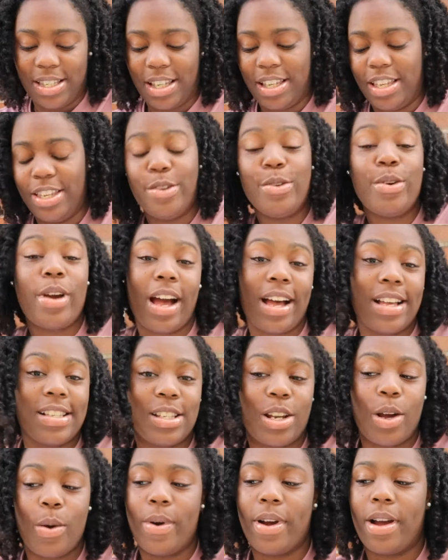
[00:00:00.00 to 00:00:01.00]
You guys
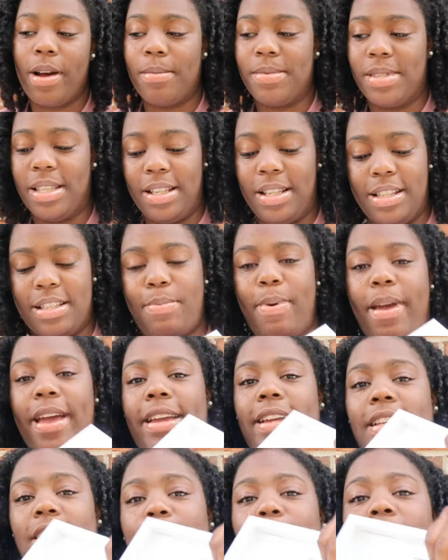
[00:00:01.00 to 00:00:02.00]
know what comes in this
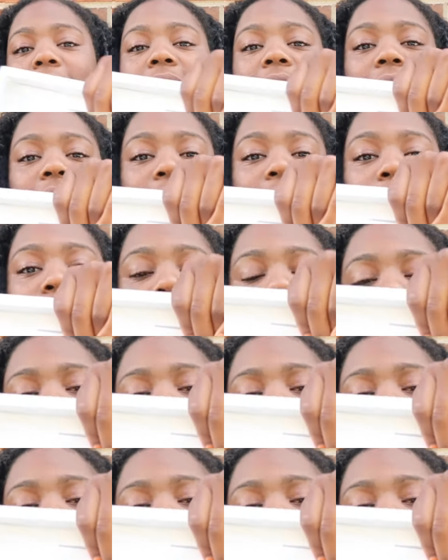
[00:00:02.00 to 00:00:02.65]
package right now.